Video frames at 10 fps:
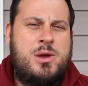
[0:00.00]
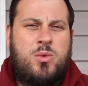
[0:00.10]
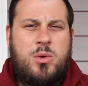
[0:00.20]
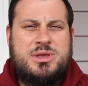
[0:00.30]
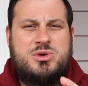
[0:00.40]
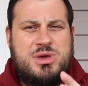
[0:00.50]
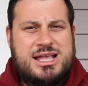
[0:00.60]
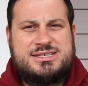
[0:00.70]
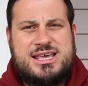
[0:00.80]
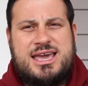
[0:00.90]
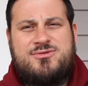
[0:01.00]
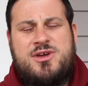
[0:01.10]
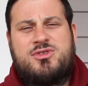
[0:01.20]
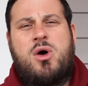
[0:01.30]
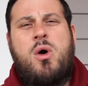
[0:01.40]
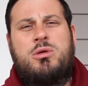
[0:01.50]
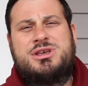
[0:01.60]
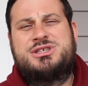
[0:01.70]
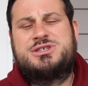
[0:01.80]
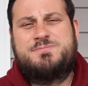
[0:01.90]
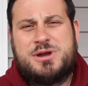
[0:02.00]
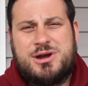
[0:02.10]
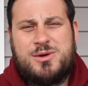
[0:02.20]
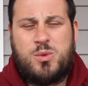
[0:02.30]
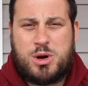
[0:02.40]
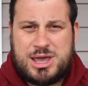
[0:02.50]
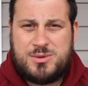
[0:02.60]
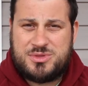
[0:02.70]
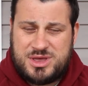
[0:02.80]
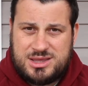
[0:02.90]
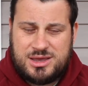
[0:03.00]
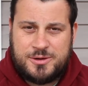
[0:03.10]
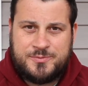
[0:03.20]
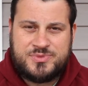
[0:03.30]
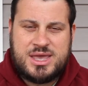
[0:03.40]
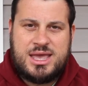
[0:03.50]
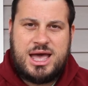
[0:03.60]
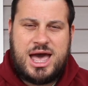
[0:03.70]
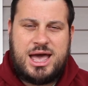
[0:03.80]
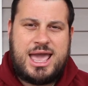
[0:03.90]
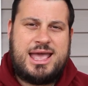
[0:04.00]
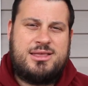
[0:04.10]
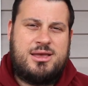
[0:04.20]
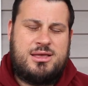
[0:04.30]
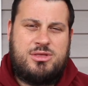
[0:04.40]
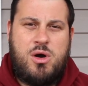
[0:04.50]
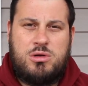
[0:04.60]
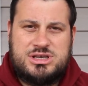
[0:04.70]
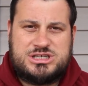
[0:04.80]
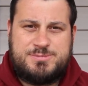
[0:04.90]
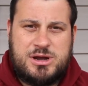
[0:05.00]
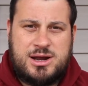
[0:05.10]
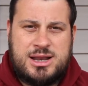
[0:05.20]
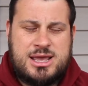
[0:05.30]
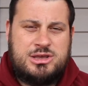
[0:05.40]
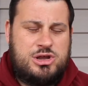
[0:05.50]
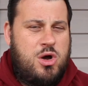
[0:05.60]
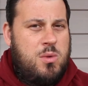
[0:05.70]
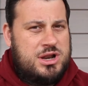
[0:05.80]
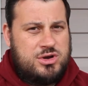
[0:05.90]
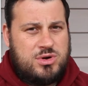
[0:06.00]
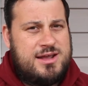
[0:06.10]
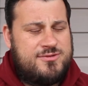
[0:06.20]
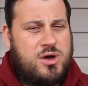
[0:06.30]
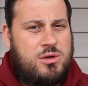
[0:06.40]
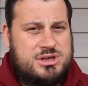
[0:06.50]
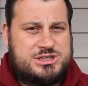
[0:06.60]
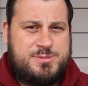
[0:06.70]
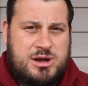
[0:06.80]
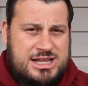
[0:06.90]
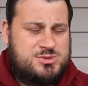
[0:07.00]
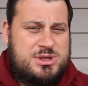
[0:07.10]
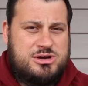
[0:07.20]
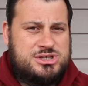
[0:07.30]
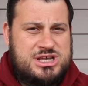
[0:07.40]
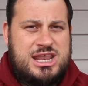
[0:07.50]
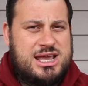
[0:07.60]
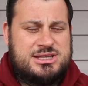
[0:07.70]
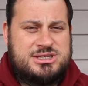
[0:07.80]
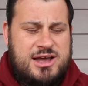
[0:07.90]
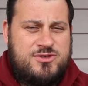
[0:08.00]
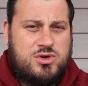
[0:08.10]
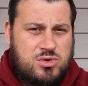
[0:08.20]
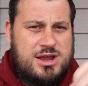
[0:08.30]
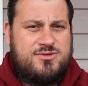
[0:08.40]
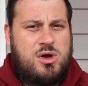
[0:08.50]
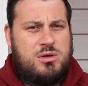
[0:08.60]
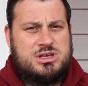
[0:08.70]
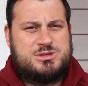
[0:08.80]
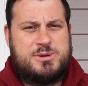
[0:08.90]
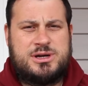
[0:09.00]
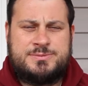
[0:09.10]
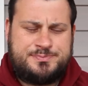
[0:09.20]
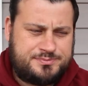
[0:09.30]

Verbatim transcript: Well, when you get saved, you have the Holy Spirit working within you. Uh, and the Holy Spirit, you don't want to grieve the Holy Spirit. That's when you're sinning and stuff. You grieve the Holy Spirit.